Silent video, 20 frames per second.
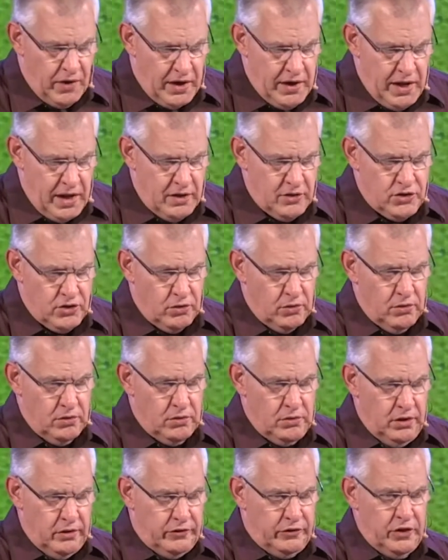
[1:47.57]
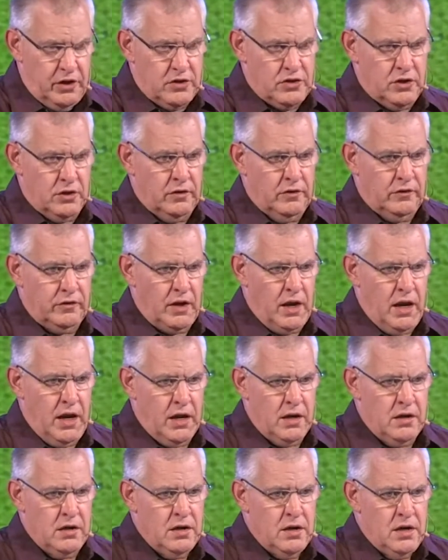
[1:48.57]
financial decisions
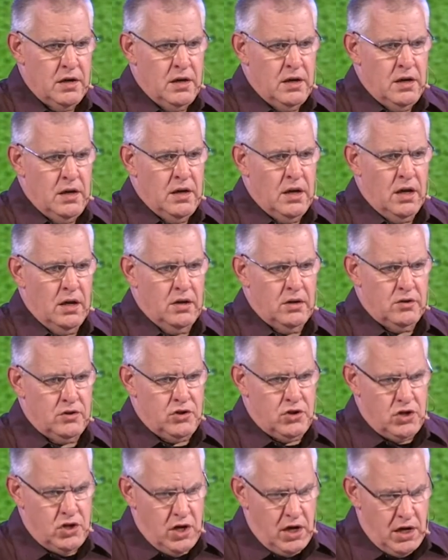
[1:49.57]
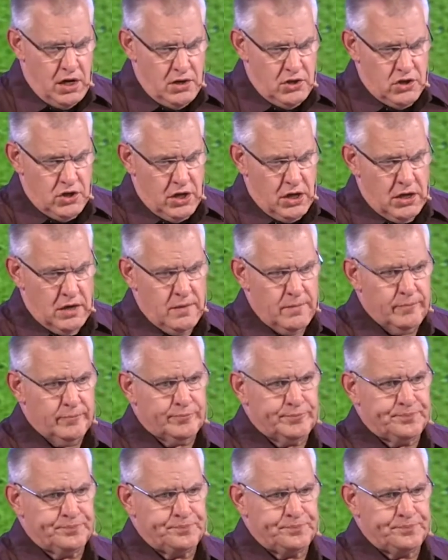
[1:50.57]
and changing,